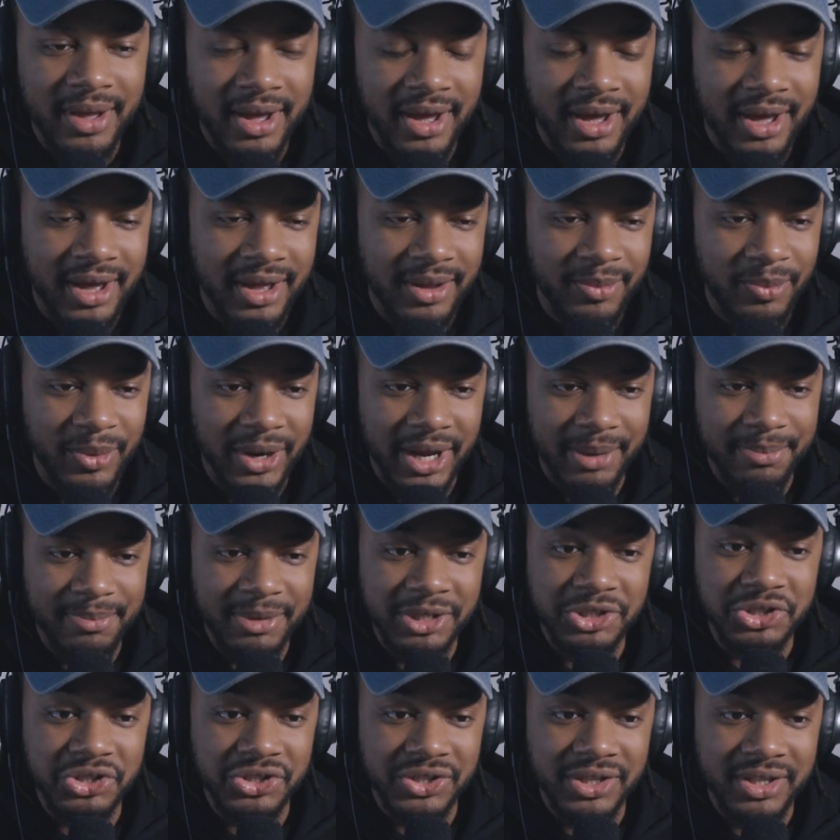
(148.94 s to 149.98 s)
uh, when I
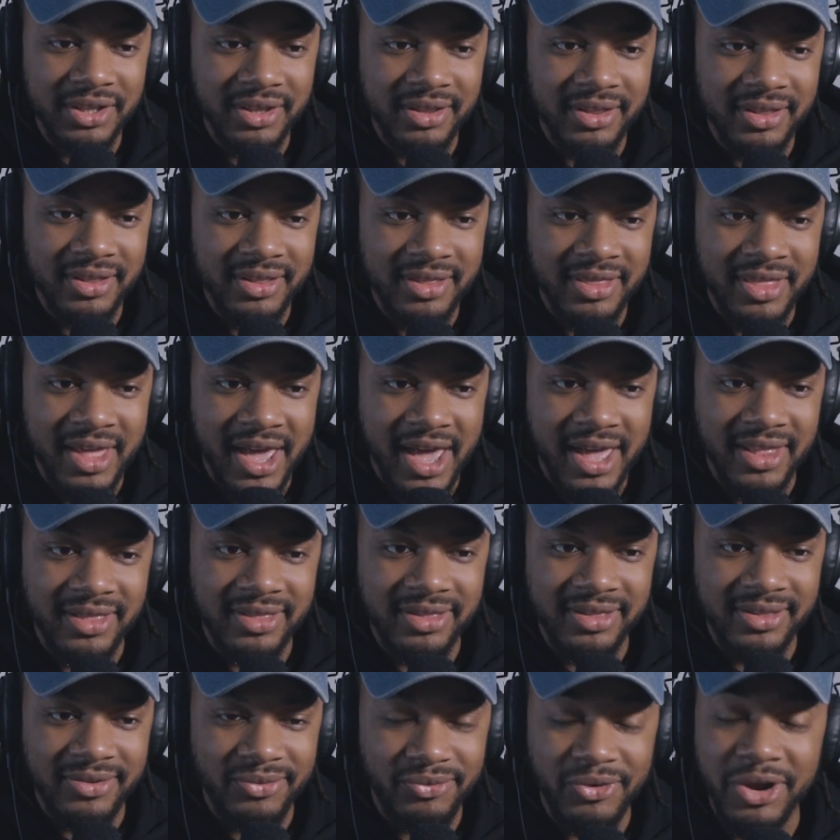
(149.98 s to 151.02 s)
mentioned that
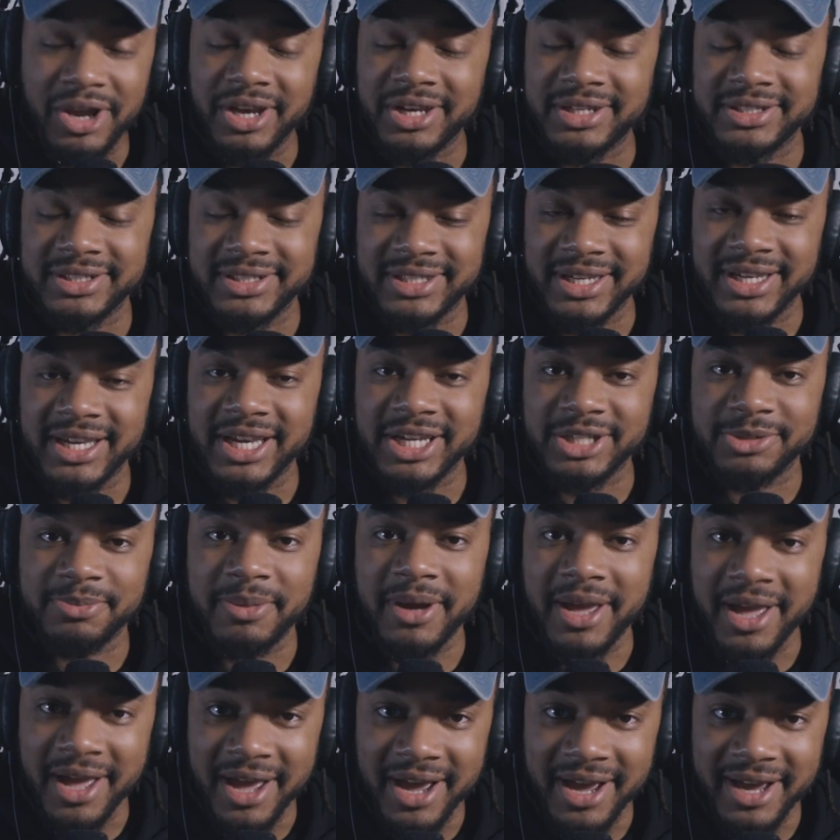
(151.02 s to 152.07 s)
the ratings did catch
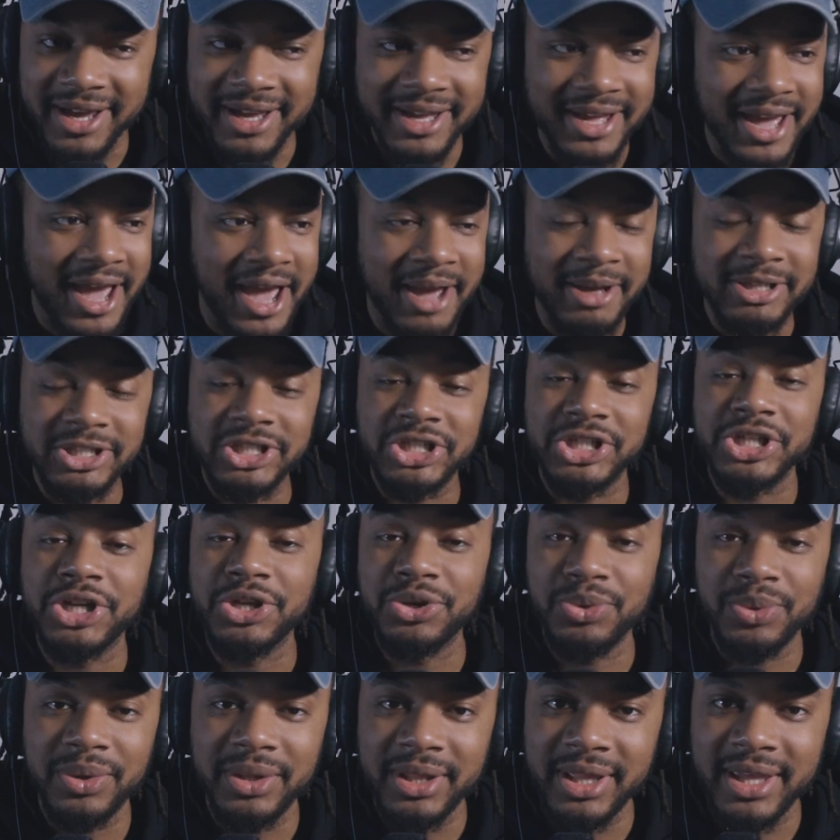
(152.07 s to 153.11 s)
my eye, I
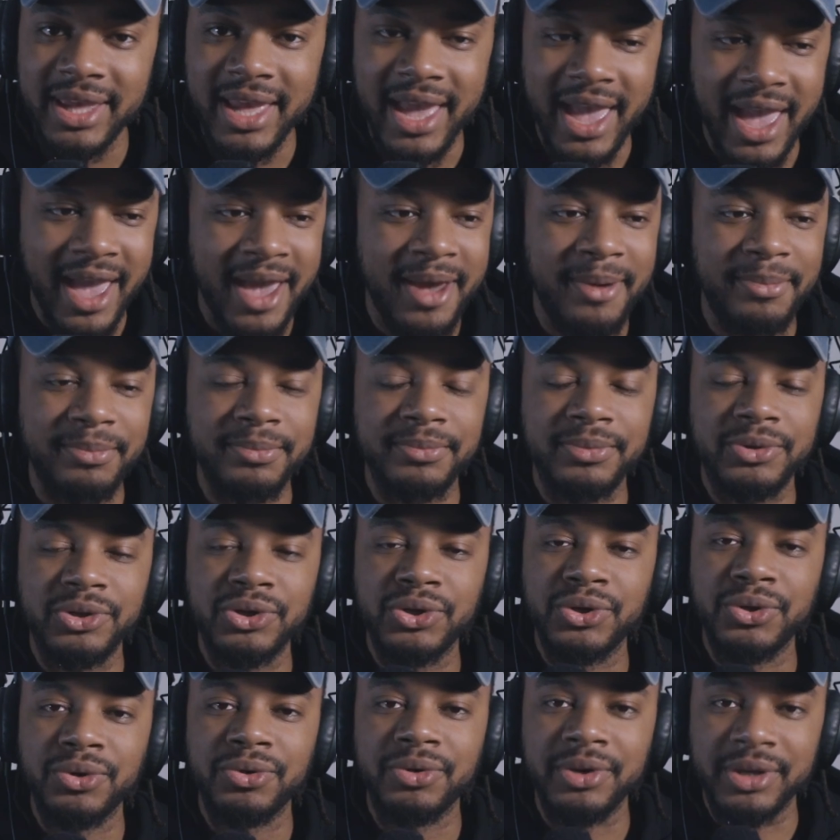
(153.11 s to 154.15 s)
genuinely am
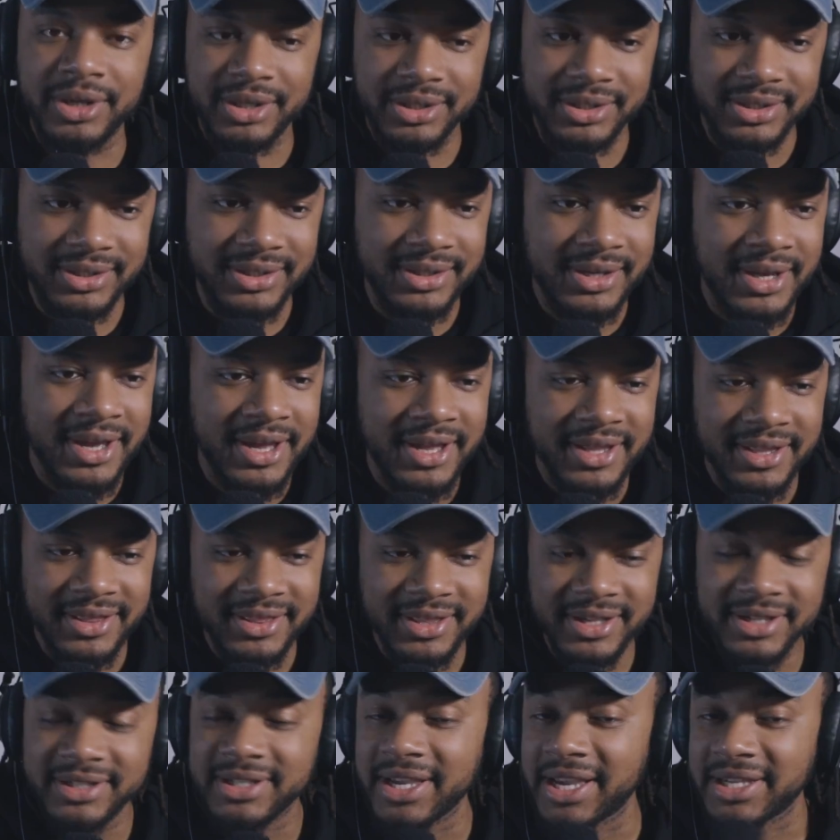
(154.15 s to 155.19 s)
curious.
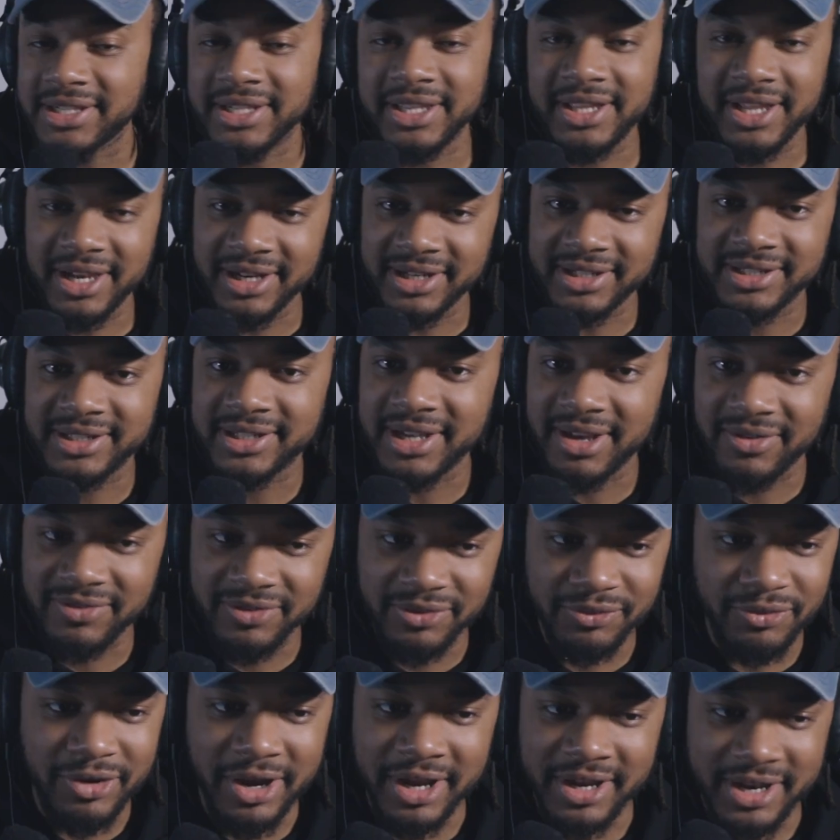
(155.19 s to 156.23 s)
This has a
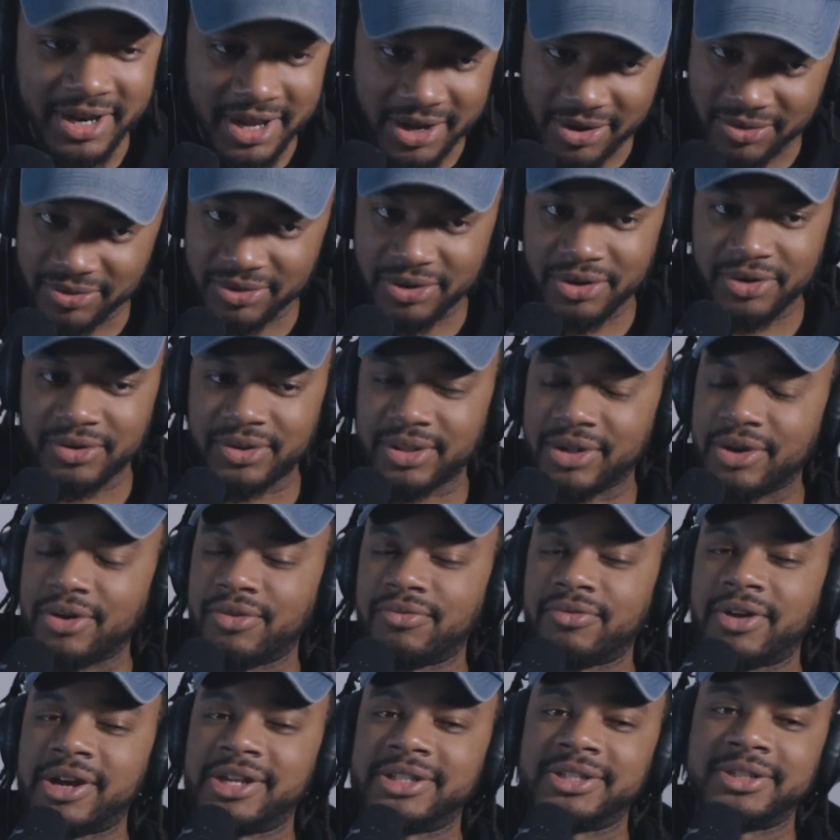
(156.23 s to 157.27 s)
ninety-seven right now, currently
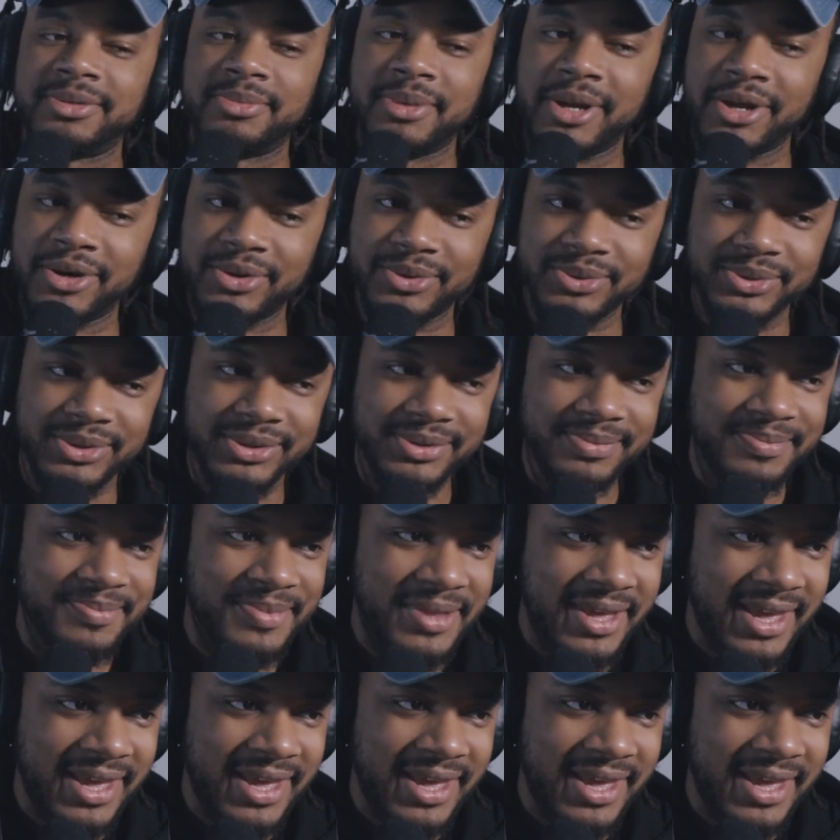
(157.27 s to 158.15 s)
on Rotten Tomatoes.